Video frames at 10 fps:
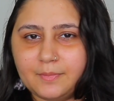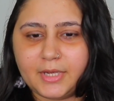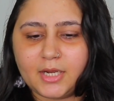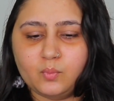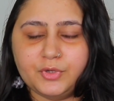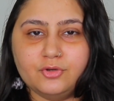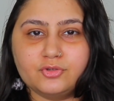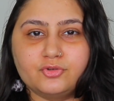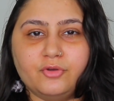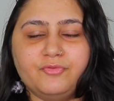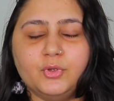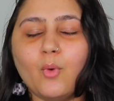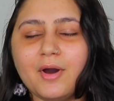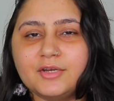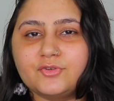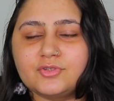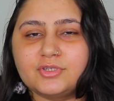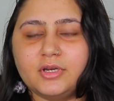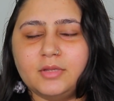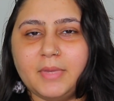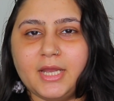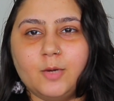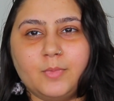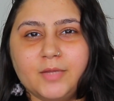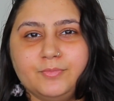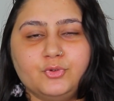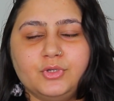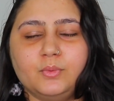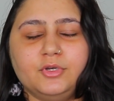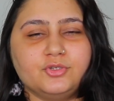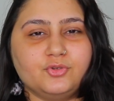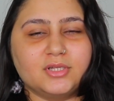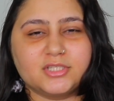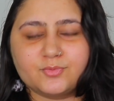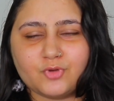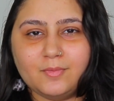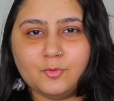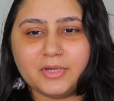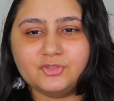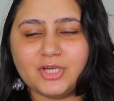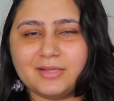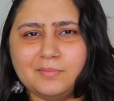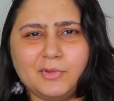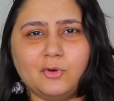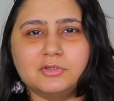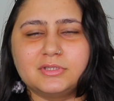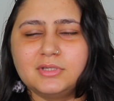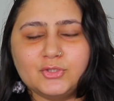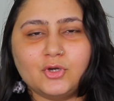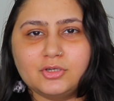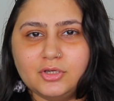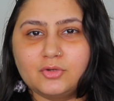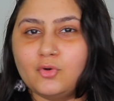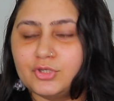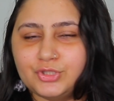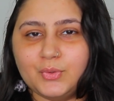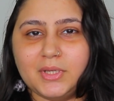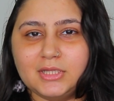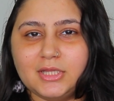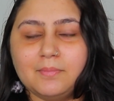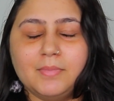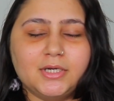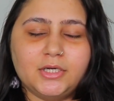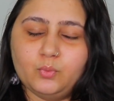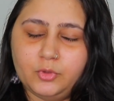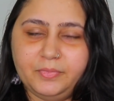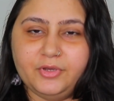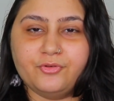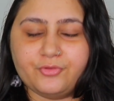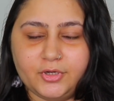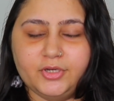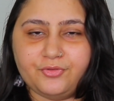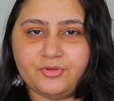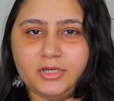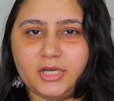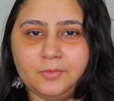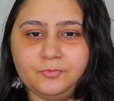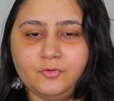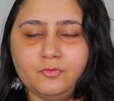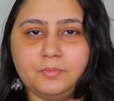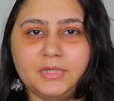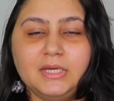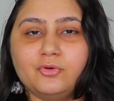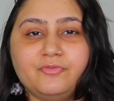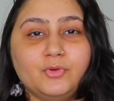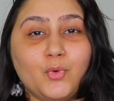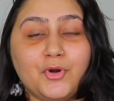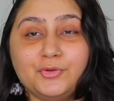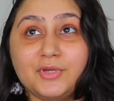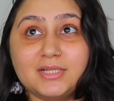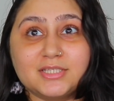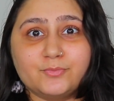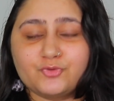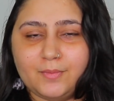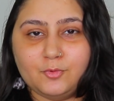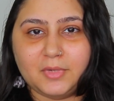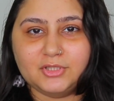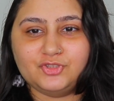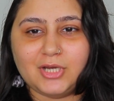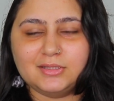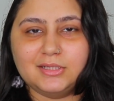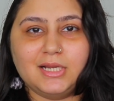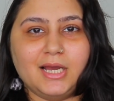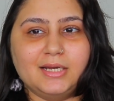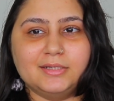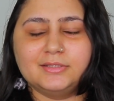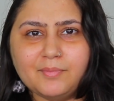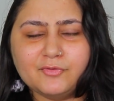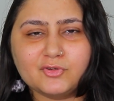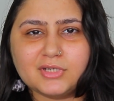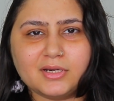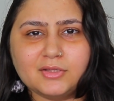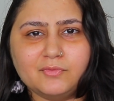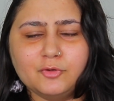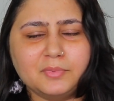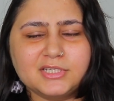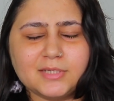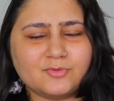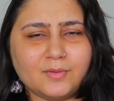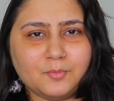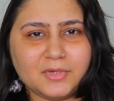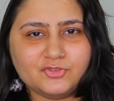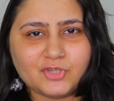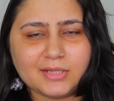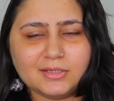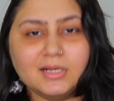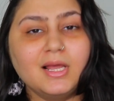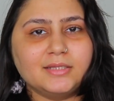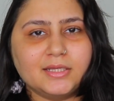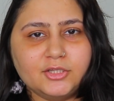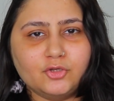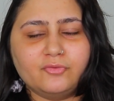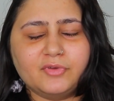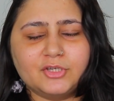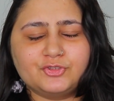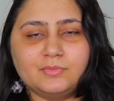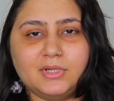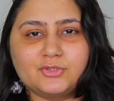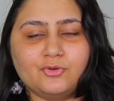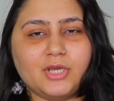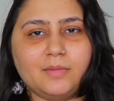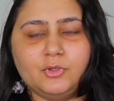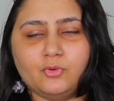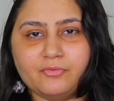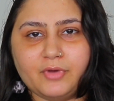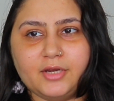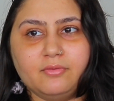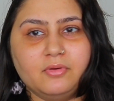and makeup videos. So if you are interested in makeup and beauty videos, you can subscribe to my channel because it's not gonna cost you anything, but it would be really helpful for me. So if you want, you can subscribe to my channel. And before starting the video, please subscribe to my channel and hit the notification bell so you can be notified